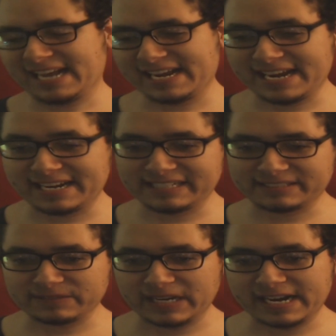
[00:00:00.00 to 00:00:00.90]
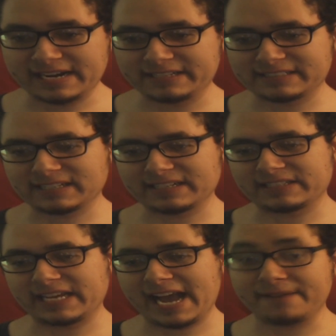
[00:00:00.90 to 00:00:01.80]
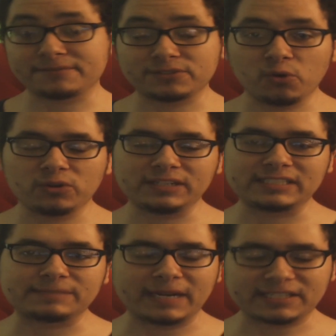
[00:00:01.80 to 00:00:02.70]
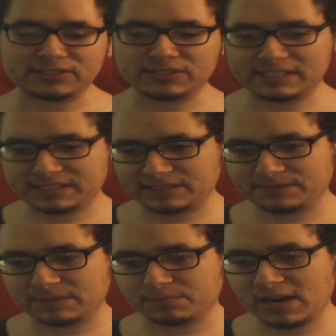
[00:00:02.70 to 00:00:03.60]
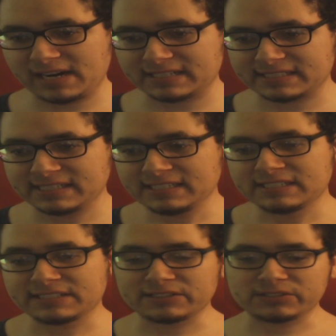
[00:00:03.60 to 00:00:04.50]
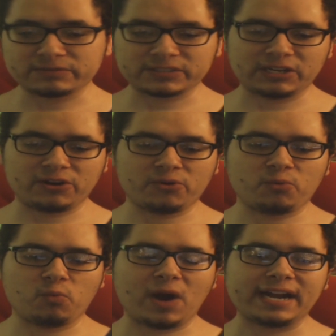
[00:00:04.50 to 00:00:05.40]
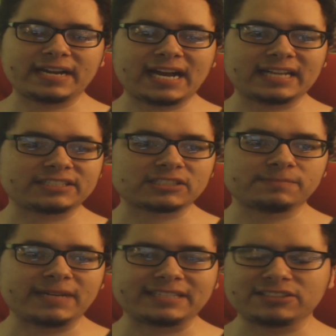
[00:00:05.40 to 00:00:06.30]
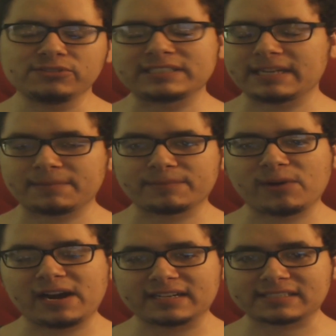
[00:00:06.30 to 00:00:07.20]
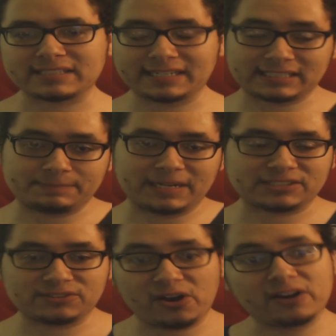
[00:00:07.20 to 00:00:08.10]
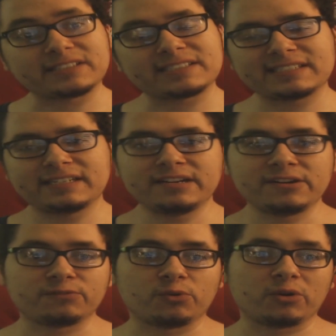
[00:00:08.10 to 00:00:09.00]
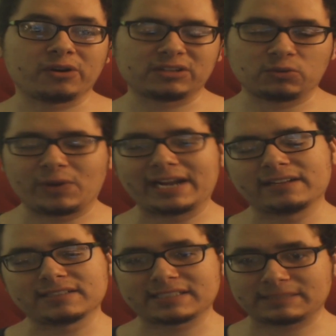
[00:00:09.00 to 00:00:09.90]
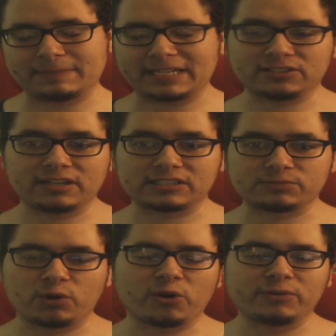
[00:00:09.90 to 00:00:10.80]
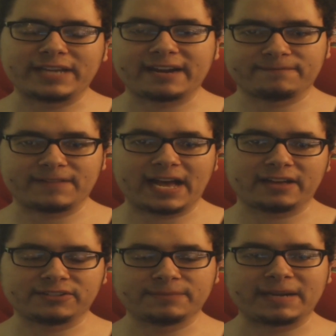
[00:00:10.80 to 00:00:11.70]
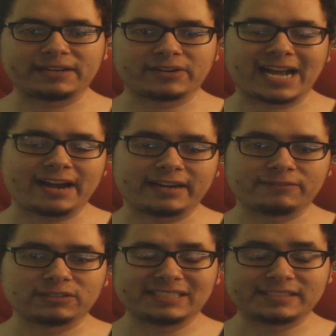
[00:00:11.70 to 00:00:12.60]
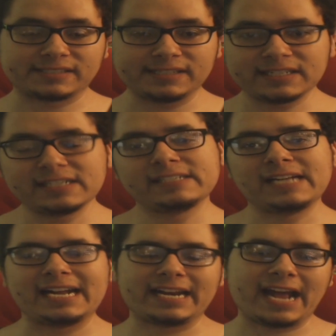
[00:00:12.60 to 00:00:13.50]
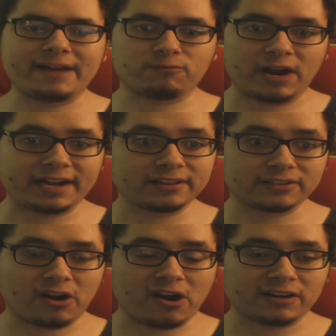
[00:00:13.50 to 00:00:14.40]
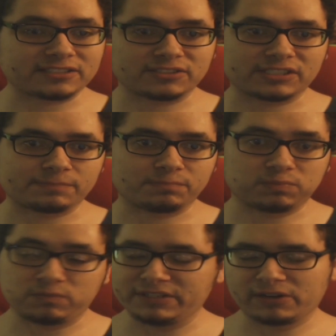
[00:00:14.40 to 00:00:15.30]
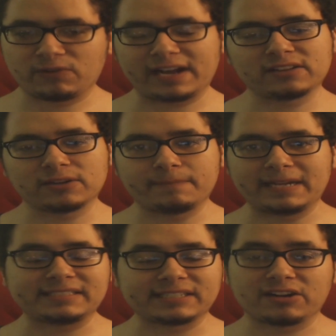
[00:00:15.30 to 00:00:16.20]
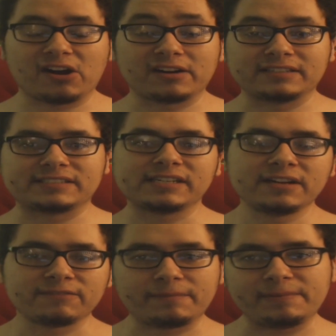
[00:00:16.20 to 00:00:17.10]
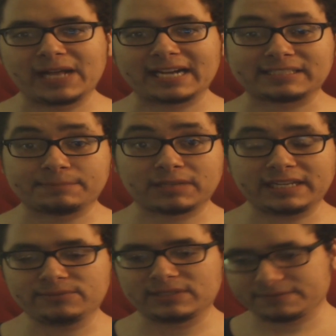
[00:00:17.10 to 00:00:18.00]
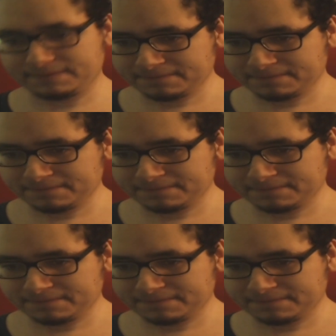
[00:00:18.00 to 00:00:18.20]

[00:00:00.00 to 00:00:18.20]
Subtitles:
And then it's like they have all these special editions for the products, so why not just make 2 separate products, like special arts for the whales, because special arts won't go down in value depending on how they release it, and then have regular arts or just, regular basic cards for people to actually play with.